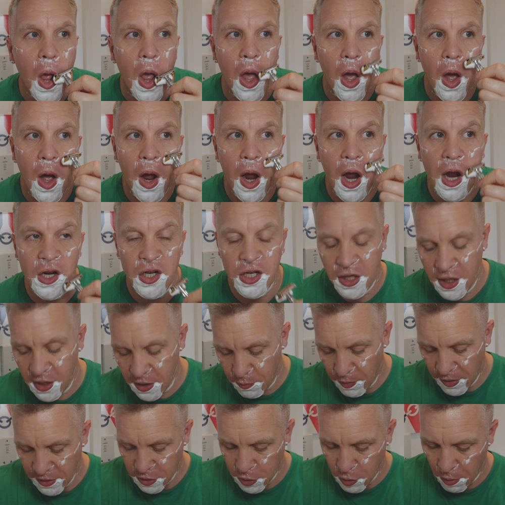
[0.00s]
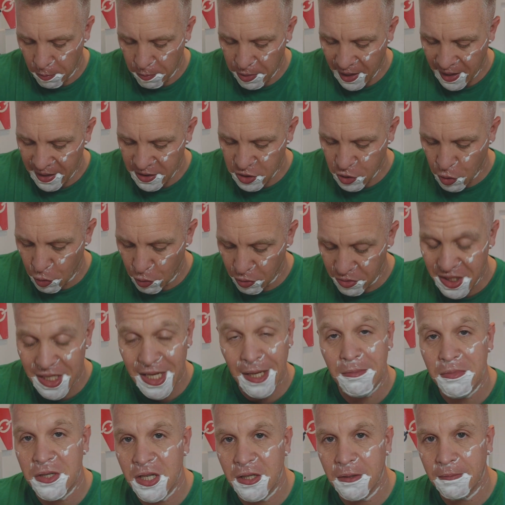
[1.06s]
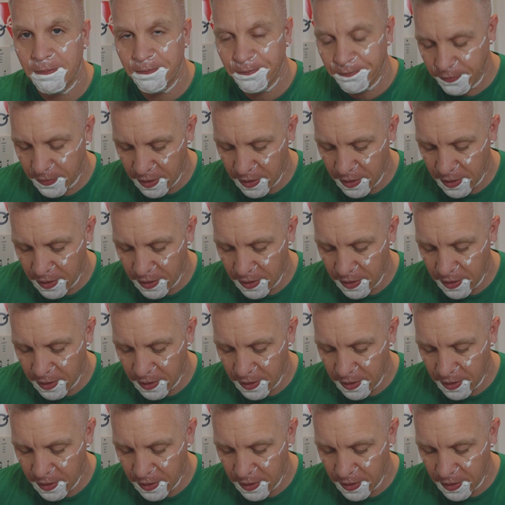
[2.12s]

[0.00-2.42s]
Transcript: I actually went to a place called Tipton